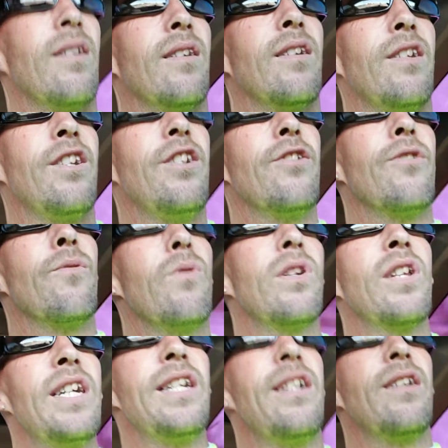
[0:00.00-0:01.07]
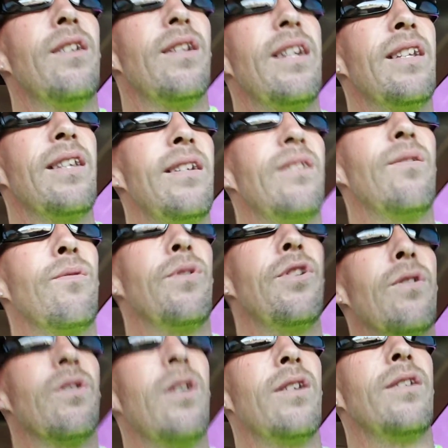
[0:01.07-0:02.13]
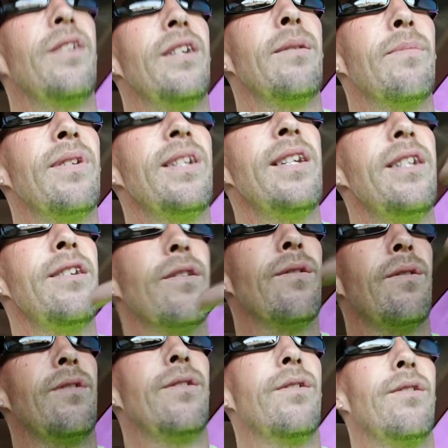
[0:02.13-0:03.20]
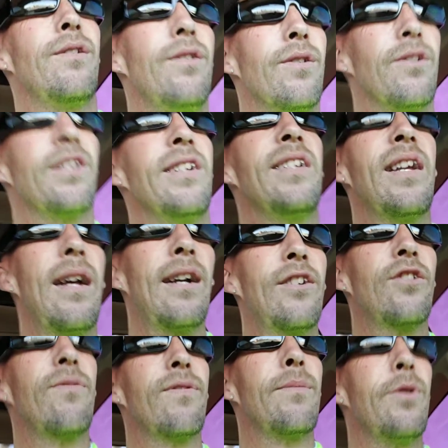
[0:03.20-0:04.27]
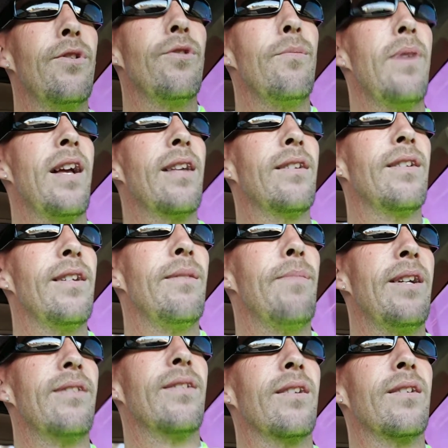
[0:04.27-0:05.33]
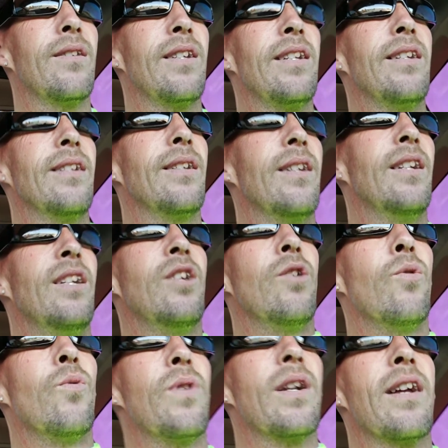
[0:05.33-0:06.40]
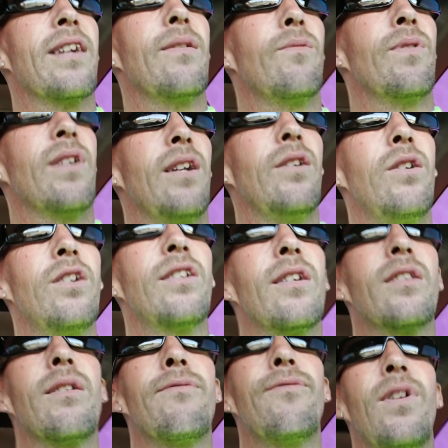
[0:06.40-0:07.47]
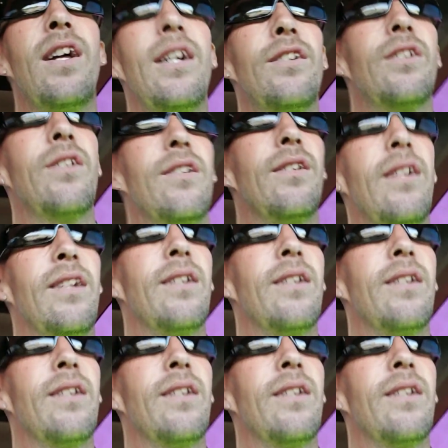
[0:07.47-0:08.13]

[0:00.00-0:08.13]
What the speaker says: you're really, when you're on DMT, you're detached from your humanity, basically. And when I looked at the flesh, and